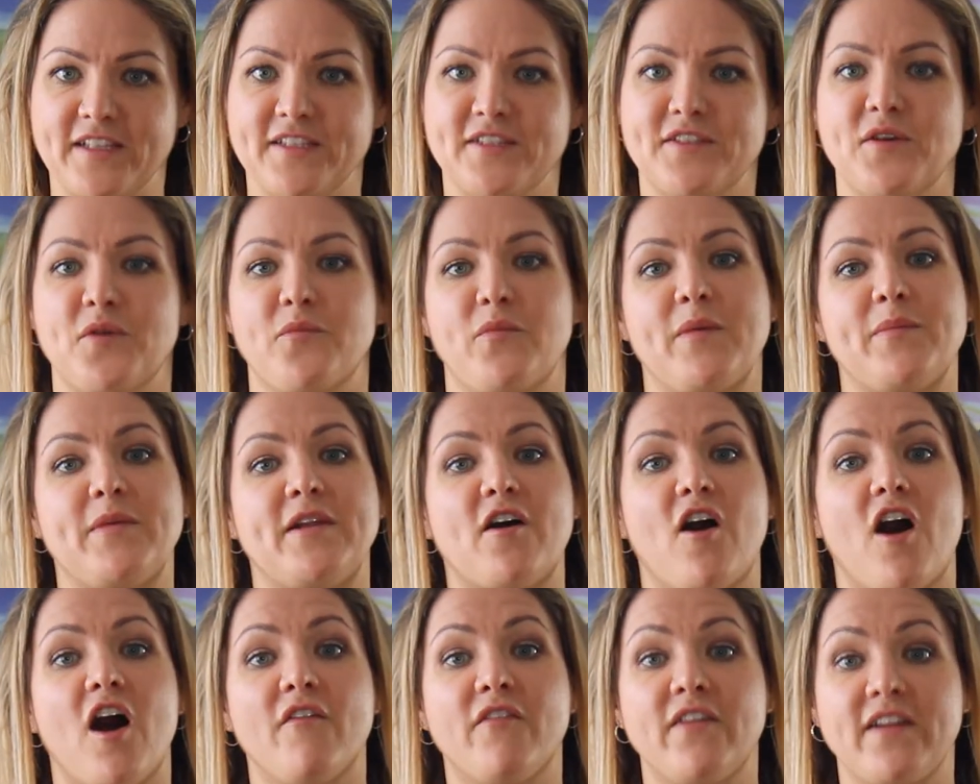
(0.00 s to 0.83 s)
So women
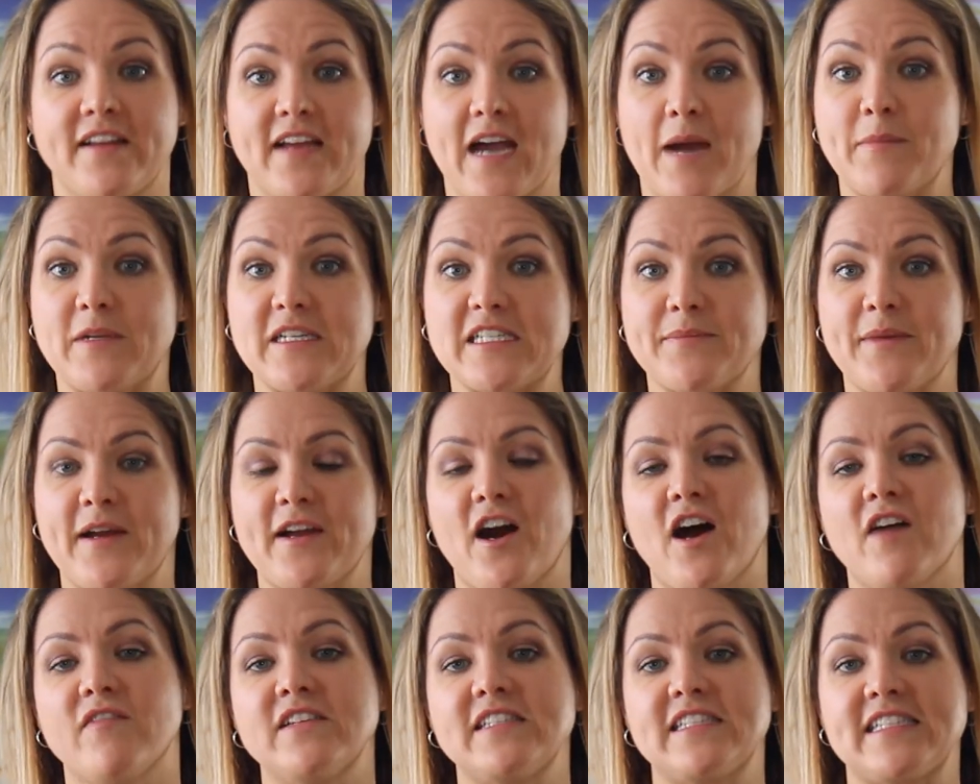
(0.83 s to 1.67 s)
often come into my
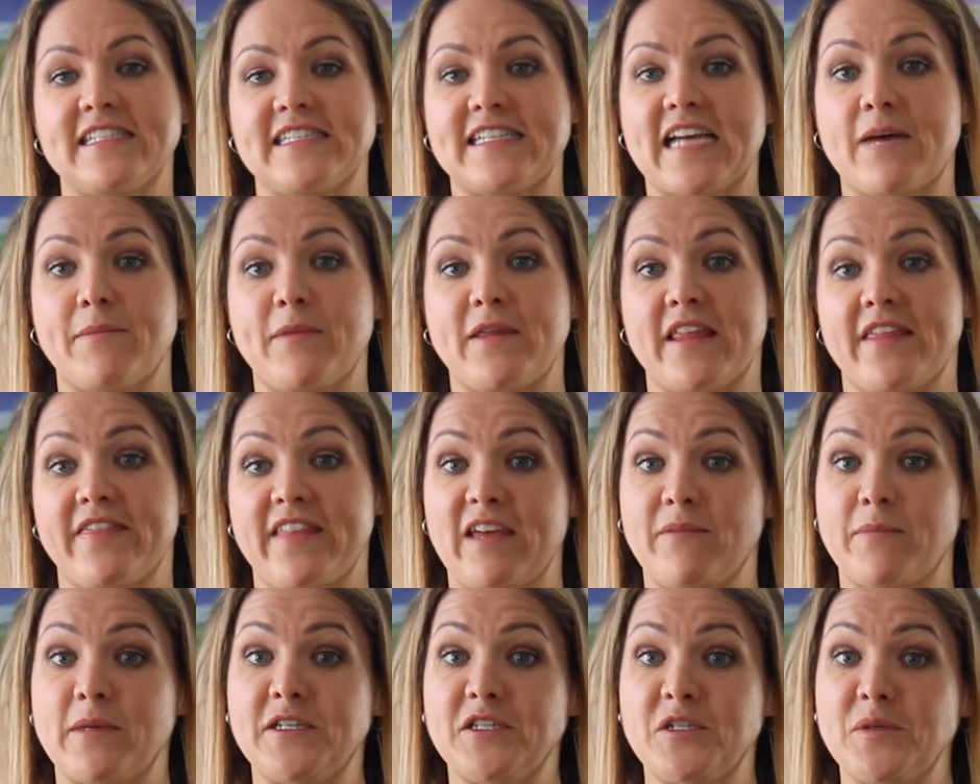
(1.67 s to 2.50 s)
office and tell me that
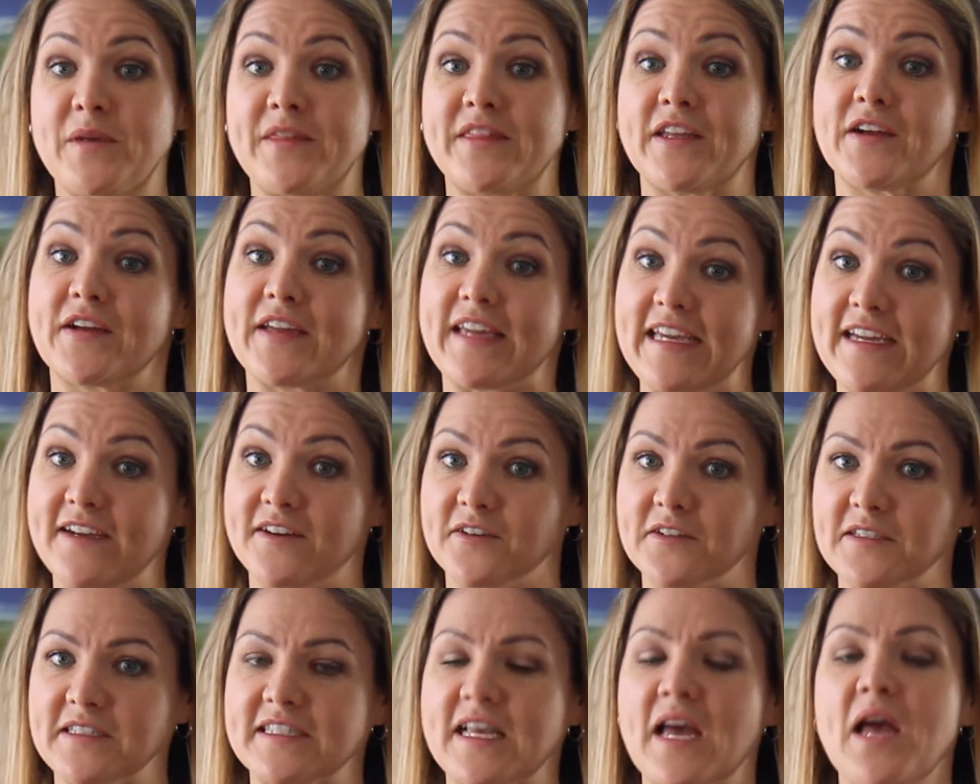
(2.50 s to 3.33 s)
they've been doing their
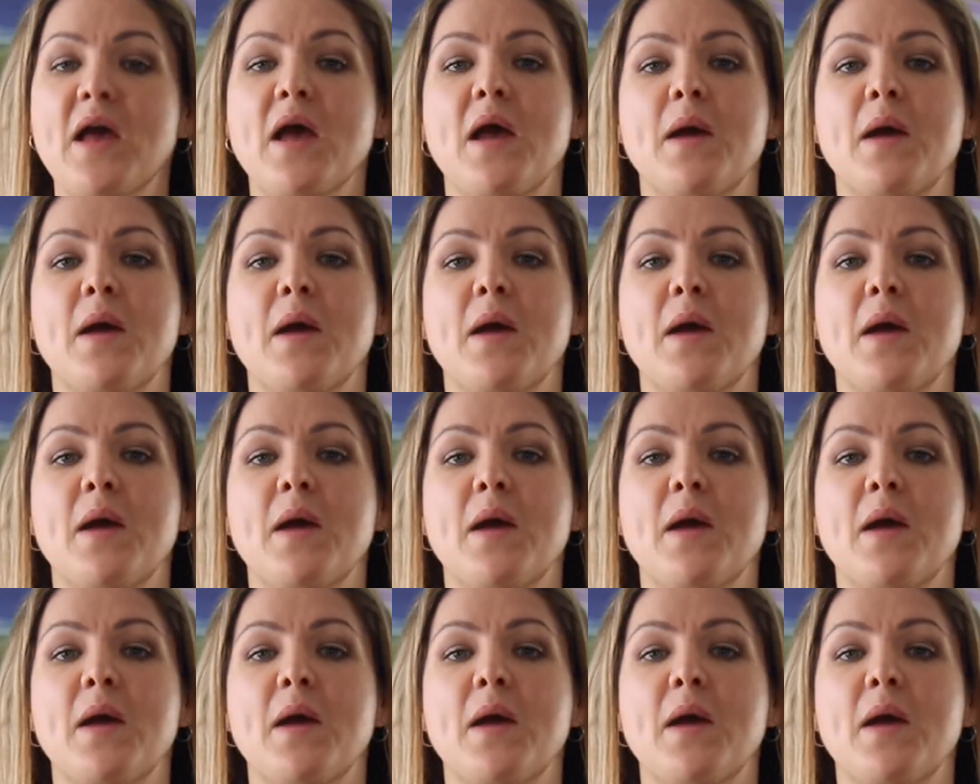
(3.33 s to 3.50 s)
Kegels,